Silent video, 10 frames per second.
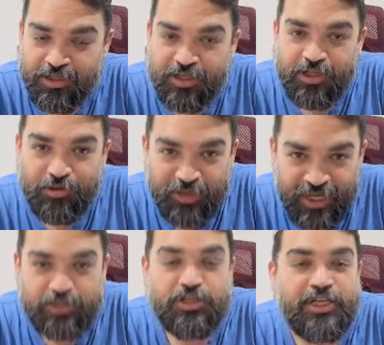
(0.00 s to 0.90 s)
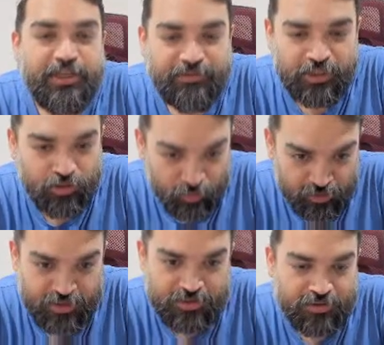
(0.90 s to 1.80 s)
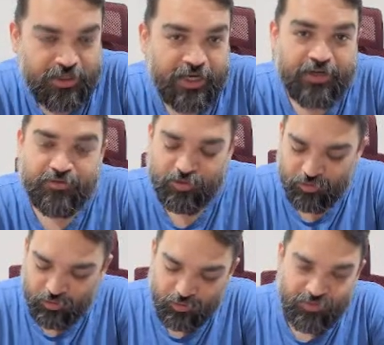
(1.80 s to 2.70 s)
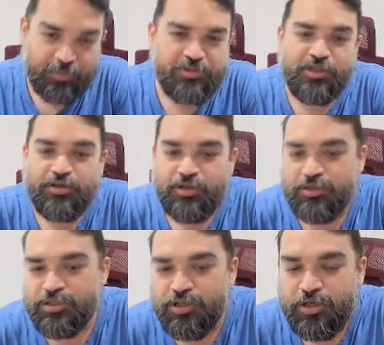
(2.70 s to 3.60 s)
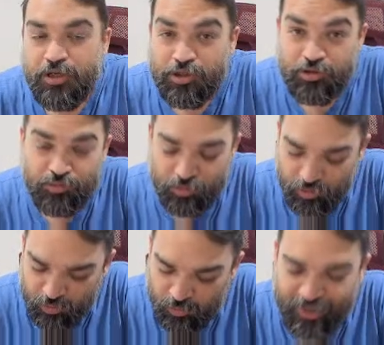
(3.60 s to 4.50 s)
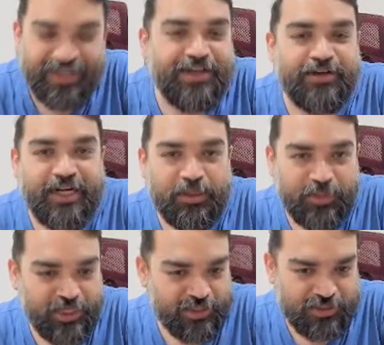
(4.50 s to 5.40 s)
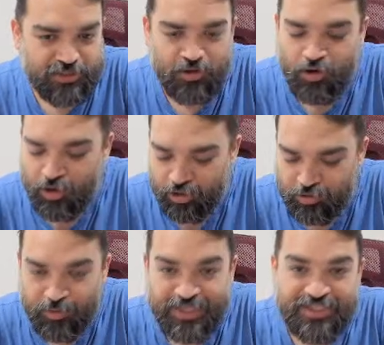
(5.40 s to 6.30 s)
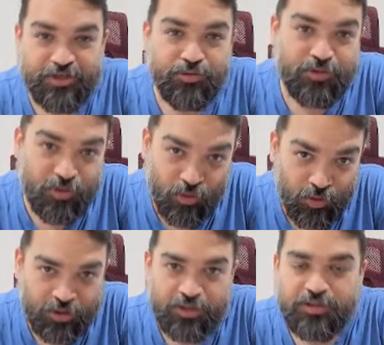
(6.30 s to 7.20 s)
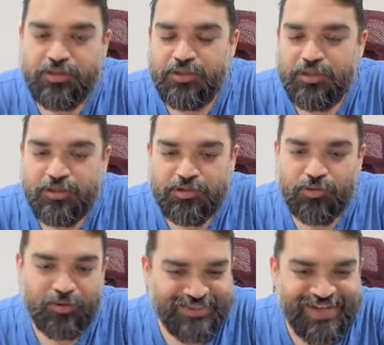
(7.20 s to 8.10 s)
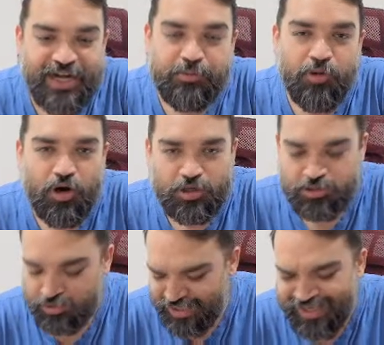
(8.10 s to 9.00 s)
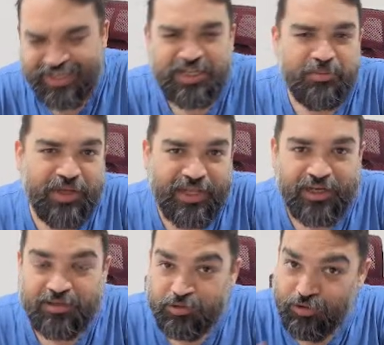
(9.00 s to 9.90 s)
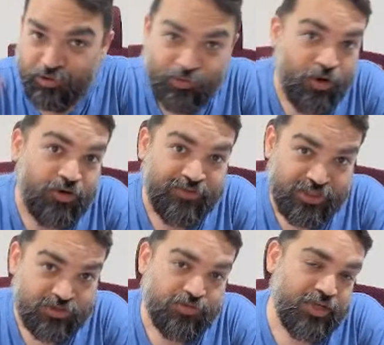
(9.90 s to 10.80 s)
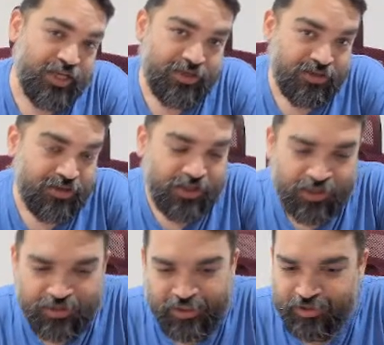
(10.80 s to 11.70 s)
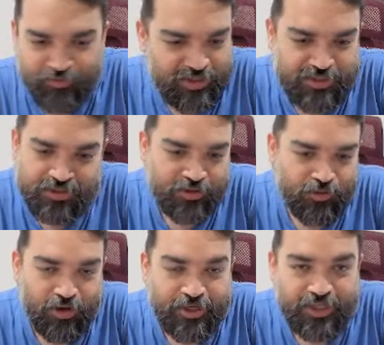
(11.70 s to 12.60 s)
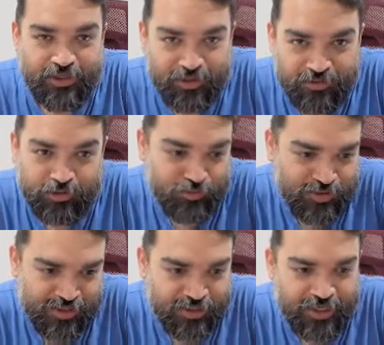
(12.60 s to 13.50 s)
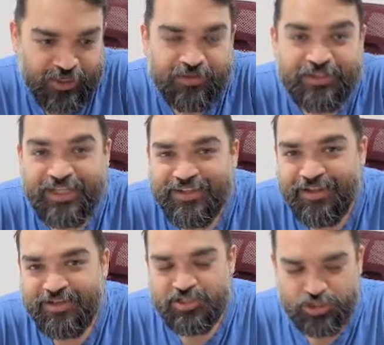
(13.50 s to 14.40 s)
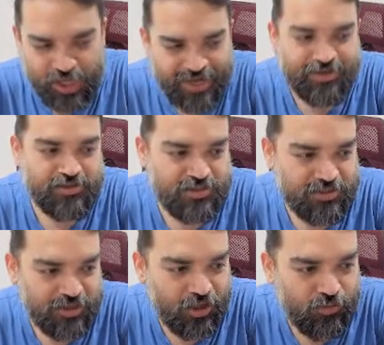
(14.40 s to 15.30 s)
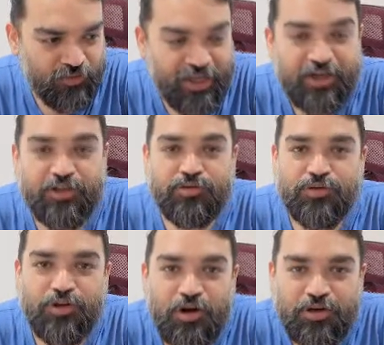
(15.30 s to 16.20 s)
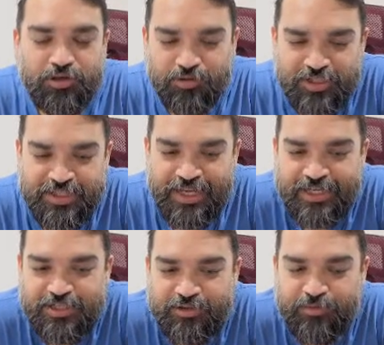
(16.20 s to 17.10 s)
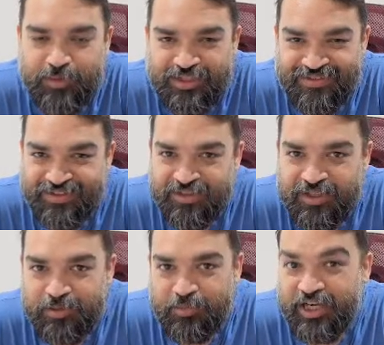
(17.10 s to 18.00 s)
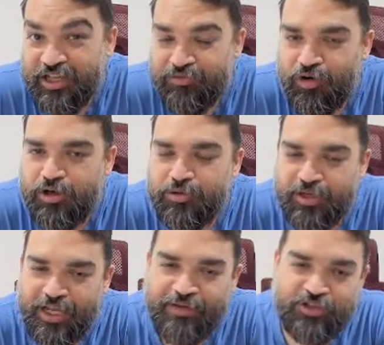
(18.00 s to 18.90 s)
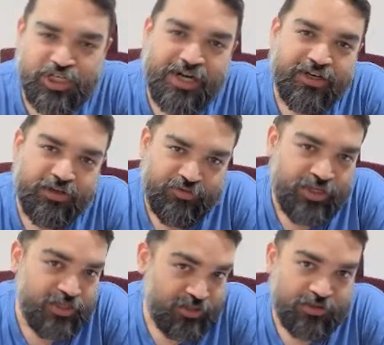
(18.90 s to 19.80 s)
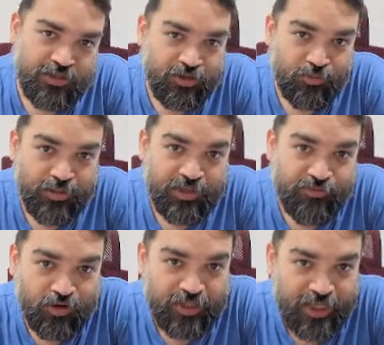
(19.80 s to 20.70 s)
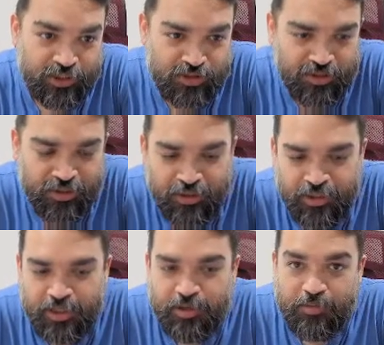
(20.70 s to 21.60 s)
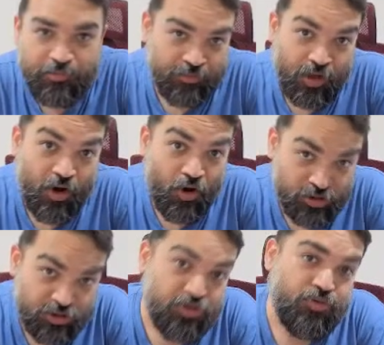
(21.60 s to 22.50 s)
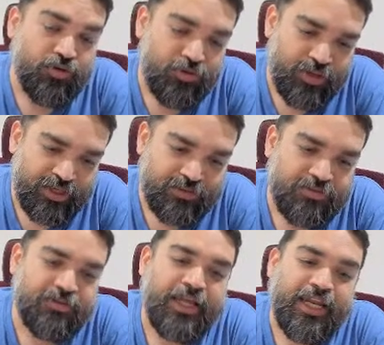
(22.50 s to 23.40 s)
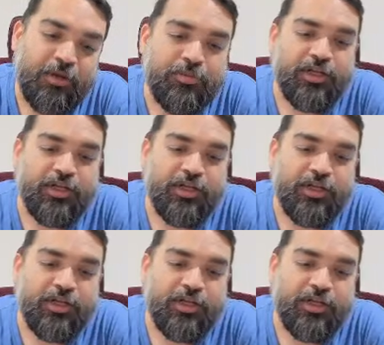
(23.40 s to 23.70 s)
you can actually give it tools, right, to do web search, to query a database, or to execute code through a sandbox, send an email. You can do all of these today in interfaces that you already use, right? Then there is channels. Now, where do you talk to this agent with? By default, you can have a chat interface that you build for the agent. Also, you can enable